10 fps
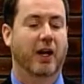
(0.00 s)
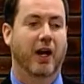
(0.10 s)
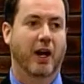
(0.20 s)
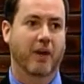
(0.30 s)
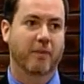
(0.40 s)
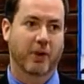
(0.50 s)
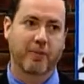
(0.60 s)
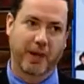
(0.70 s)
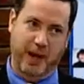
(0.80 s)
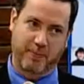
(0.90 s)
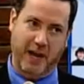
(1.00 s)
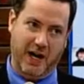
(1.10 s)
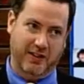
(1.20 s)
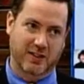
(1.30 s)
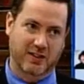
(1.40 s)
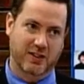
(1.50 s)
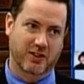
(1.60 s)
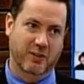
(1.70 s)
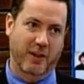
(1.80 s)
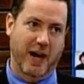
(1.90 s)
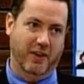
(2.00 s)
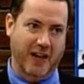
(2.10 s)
Um, there have been hypotheses about